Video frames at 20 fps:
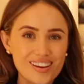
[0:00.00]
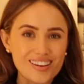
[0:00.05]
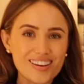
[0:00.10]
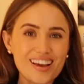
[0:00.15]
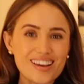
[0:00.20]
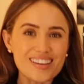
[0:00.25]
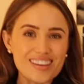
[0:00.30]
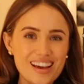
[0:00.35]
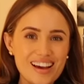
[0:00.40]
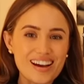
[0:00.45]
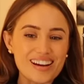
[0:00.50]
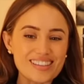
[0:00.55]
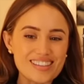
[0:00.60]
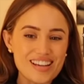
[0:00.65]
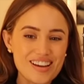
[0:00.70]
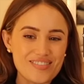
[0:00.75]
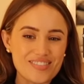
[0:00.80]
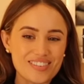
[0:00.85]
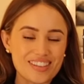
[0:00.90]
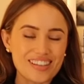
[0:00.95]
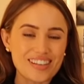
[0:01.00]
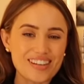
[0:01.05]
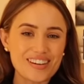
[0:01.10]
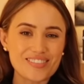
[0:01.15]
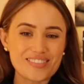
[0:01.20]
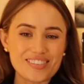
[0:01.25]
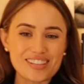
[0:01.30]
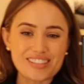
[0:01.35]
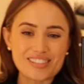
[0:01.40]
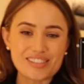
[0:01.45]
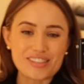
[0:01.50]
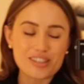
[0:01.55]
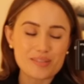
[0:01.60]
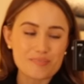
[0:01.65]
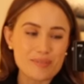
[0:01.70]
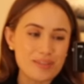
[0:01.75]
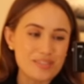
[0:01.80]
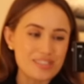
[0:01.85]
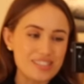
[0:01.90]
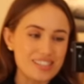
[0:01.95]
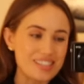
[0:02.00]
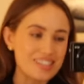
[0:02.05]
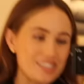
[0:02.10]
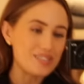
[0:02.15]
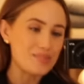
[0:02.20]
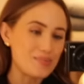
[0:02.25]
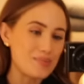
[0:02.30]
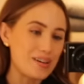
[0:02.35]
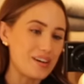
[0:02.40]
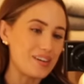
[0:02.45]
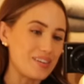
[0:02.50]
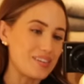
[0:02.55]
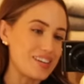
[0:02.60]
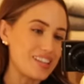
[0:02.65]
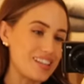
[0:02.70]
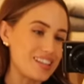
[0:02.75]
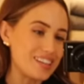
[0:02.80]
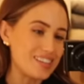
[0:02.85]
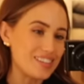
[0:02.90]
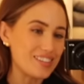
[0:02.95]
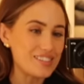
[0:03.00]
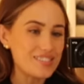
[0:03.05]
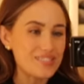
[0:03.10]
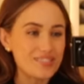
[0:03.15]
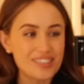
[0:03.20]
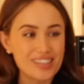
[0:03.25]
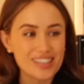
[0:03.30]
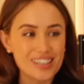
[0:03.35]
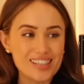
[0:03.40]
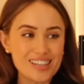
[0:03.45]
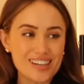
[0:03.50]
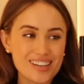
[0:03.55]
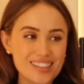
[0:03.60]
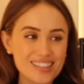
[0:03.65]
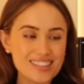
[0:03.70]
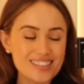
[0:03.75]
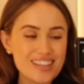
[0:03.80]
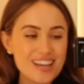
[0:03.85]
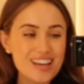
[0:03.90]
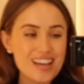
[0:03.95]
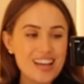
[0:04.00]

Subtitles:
Okay, yeah, I definitely love this look belted as well. I think that looks really nice.